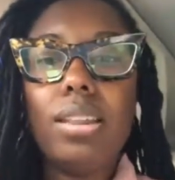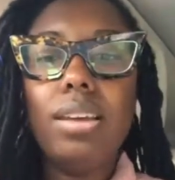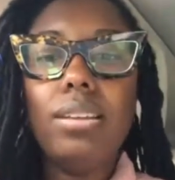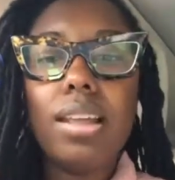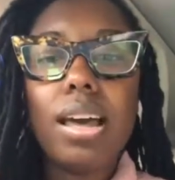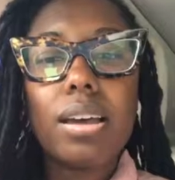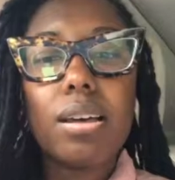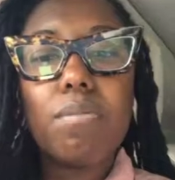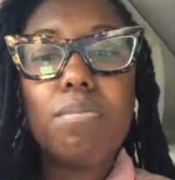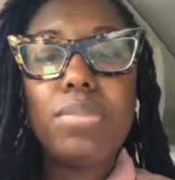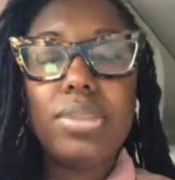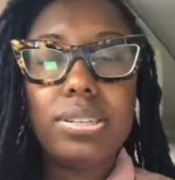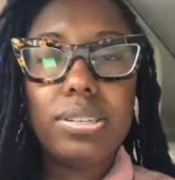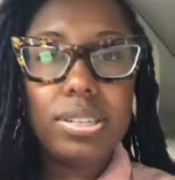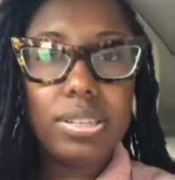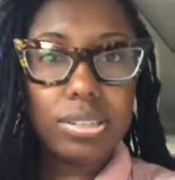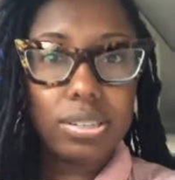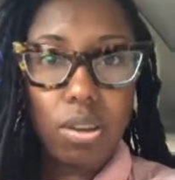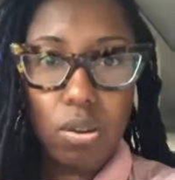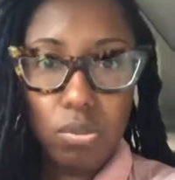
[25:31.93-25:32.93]
like a
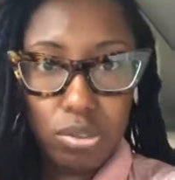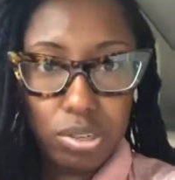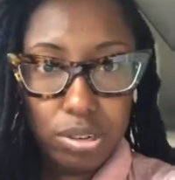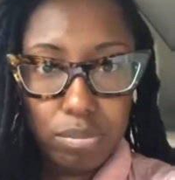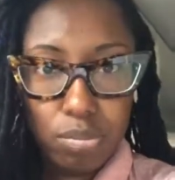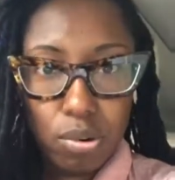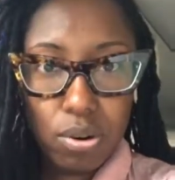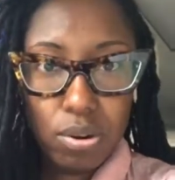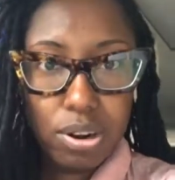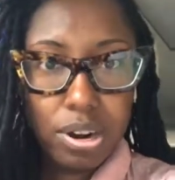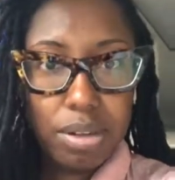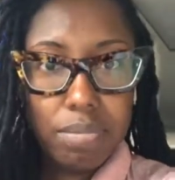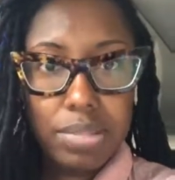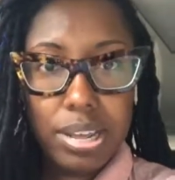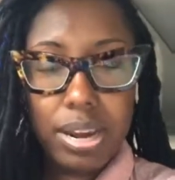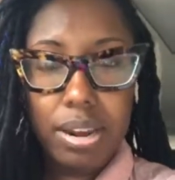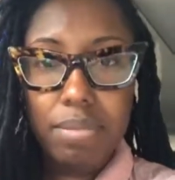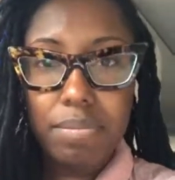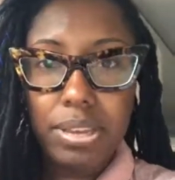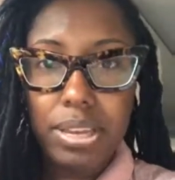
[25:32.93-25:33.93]
business coaching program that
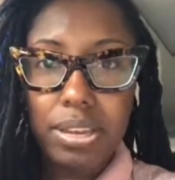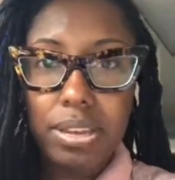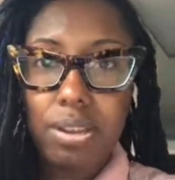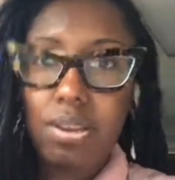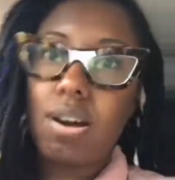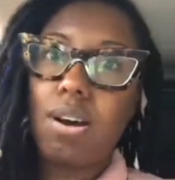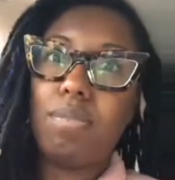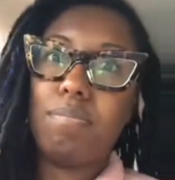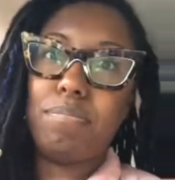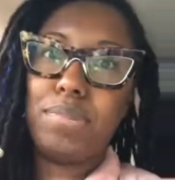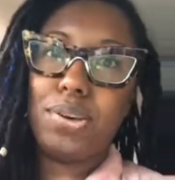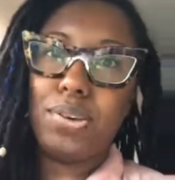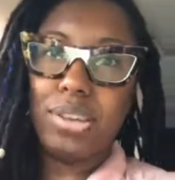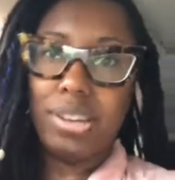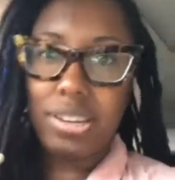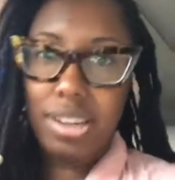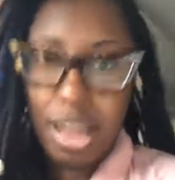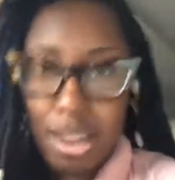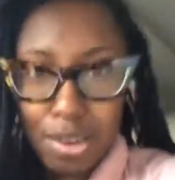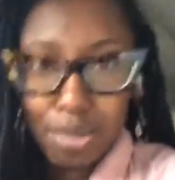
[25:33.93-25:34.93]
I'm in called $1 Million
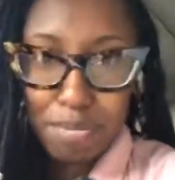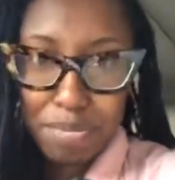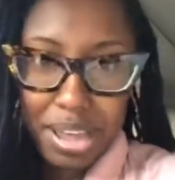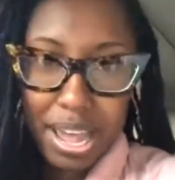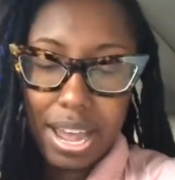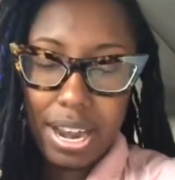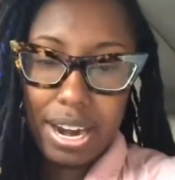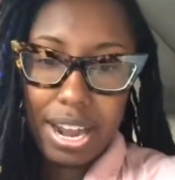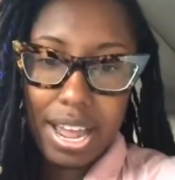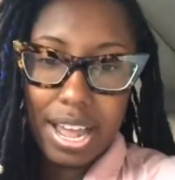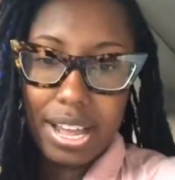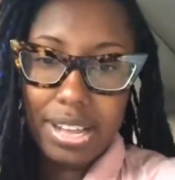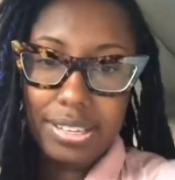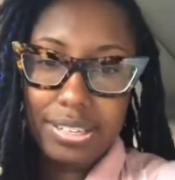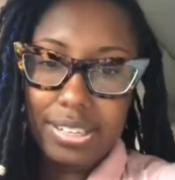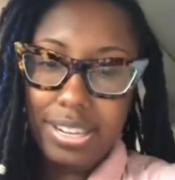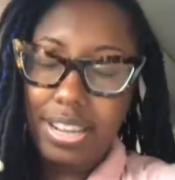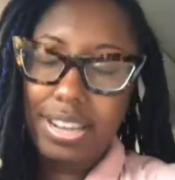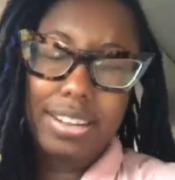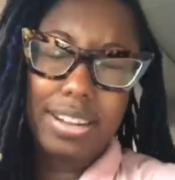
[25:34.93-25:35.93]
Badass,
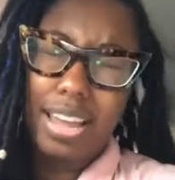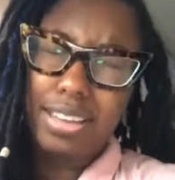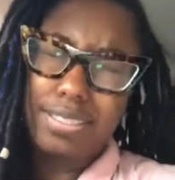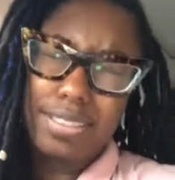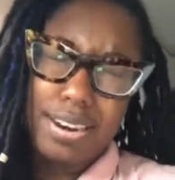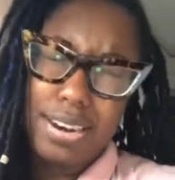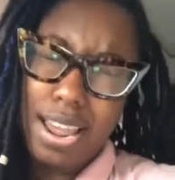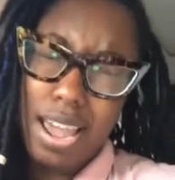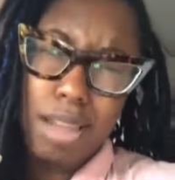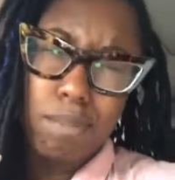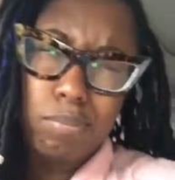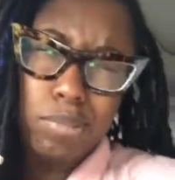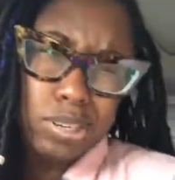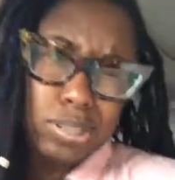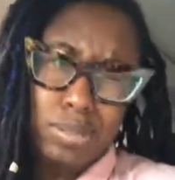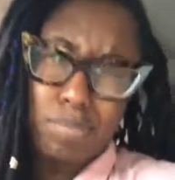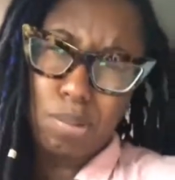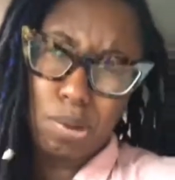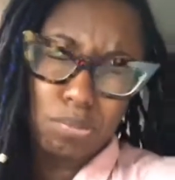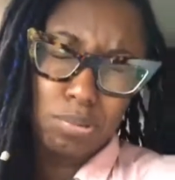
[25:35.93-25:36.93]
and like the name just
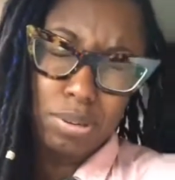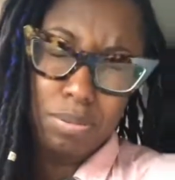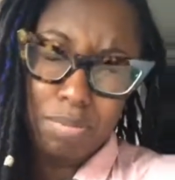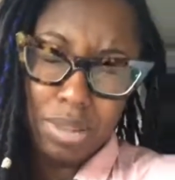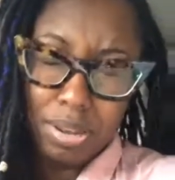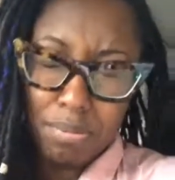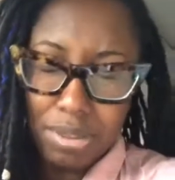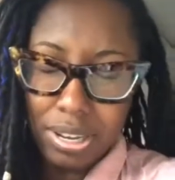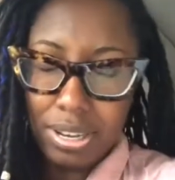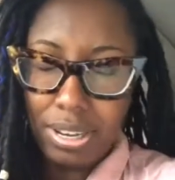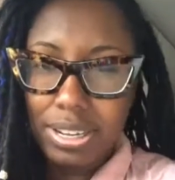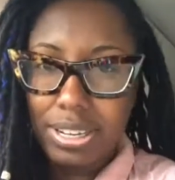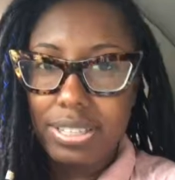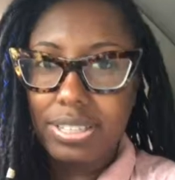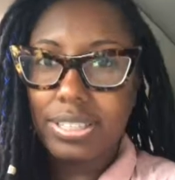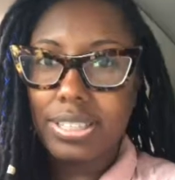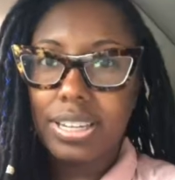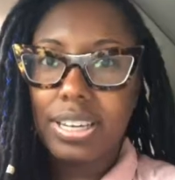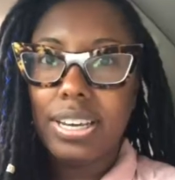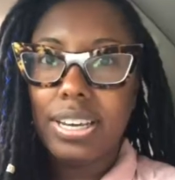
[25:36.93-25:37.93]
spoke to me
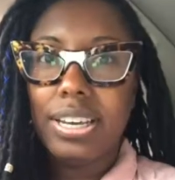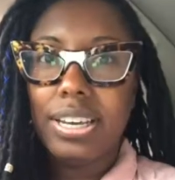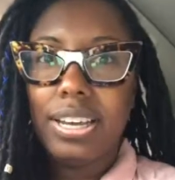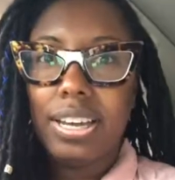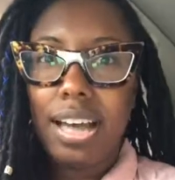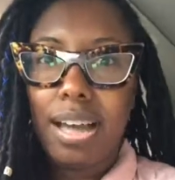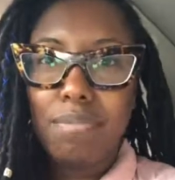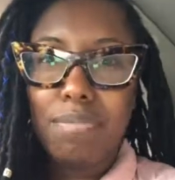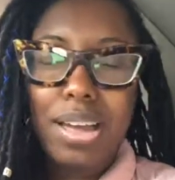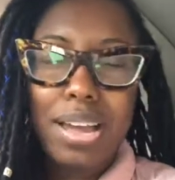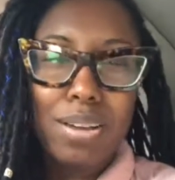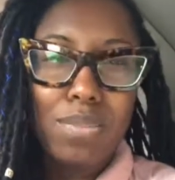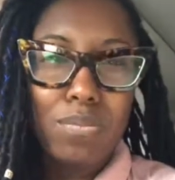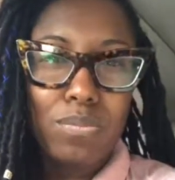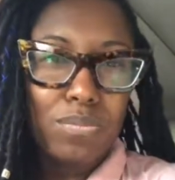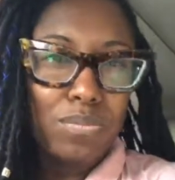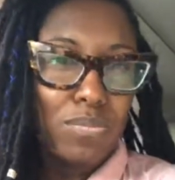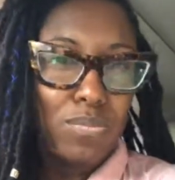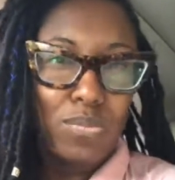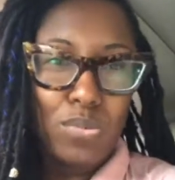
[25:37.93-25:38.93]
because I'm like,
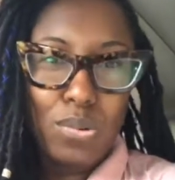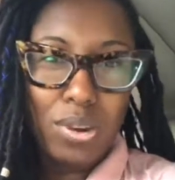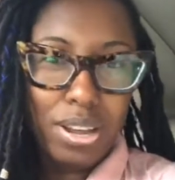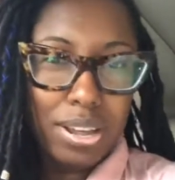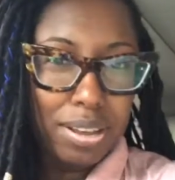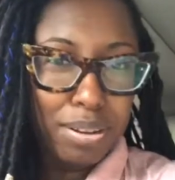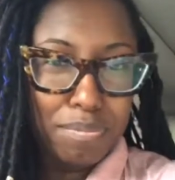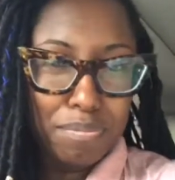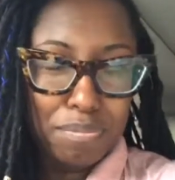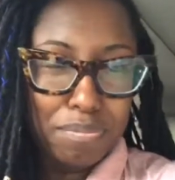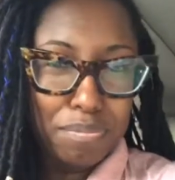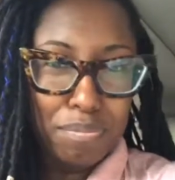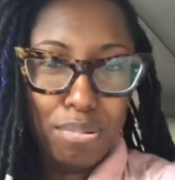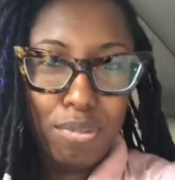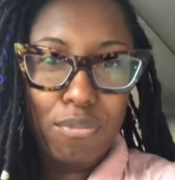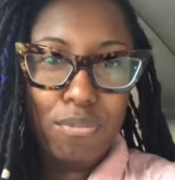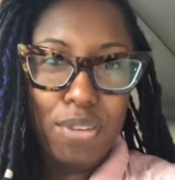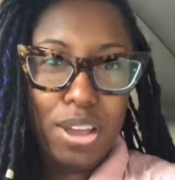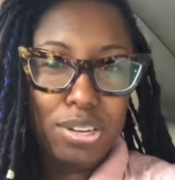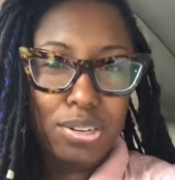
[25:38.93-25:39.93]
what
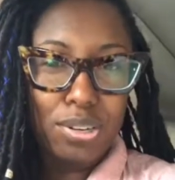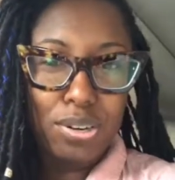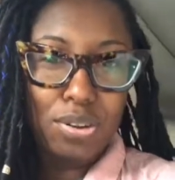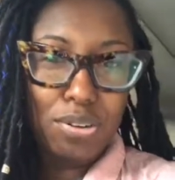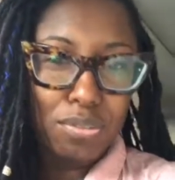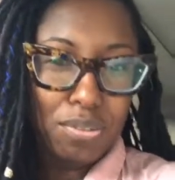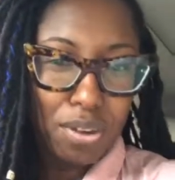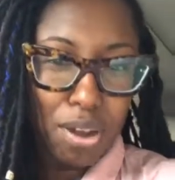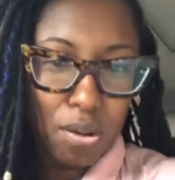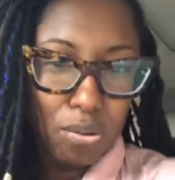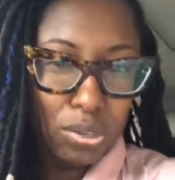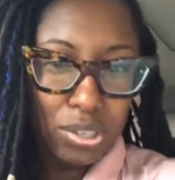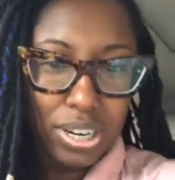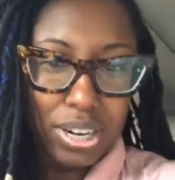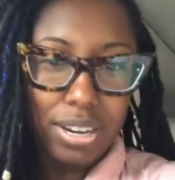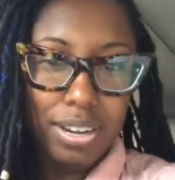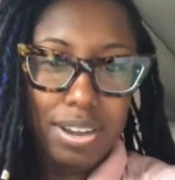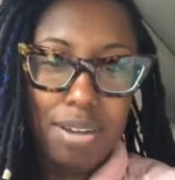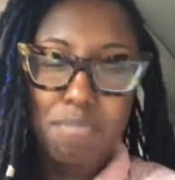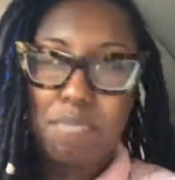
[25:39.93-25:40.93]
professional
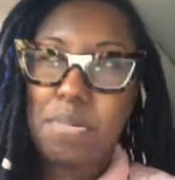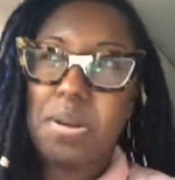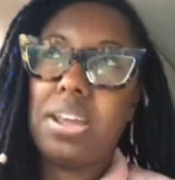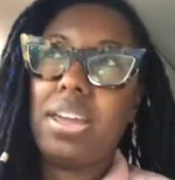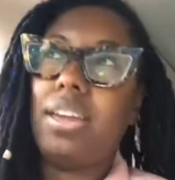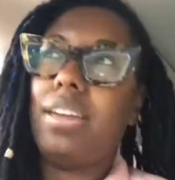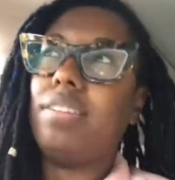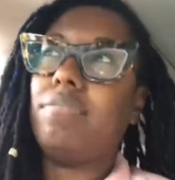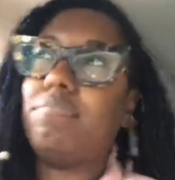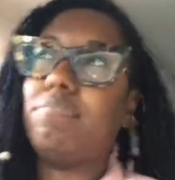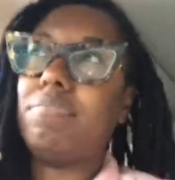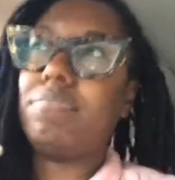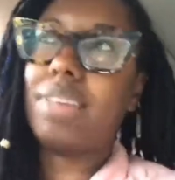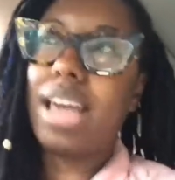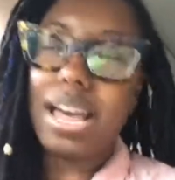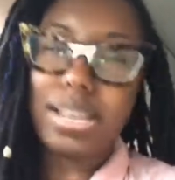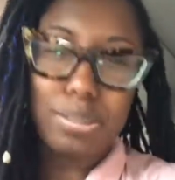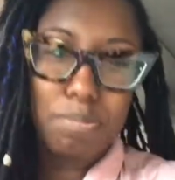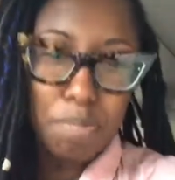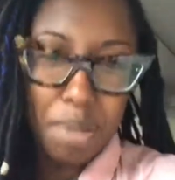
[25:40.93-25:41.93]
coaching company
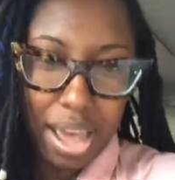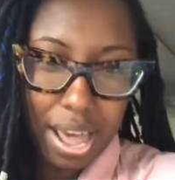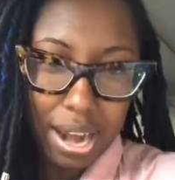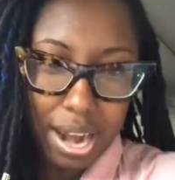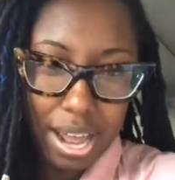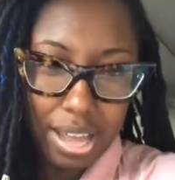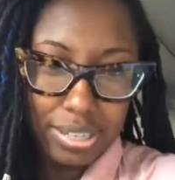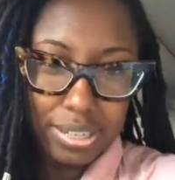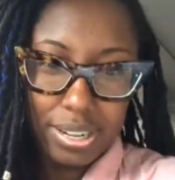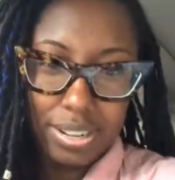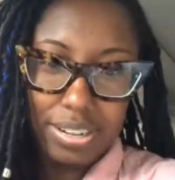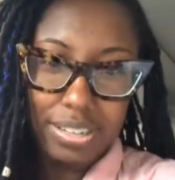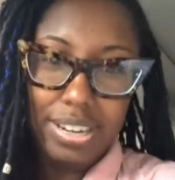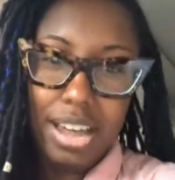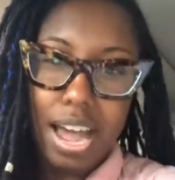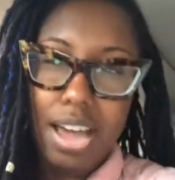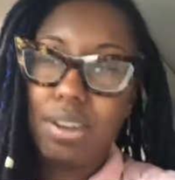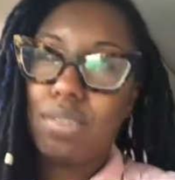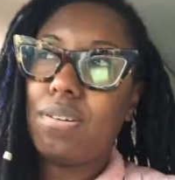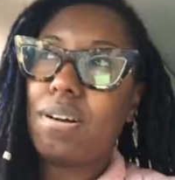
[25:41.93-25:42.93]
has badass in the title?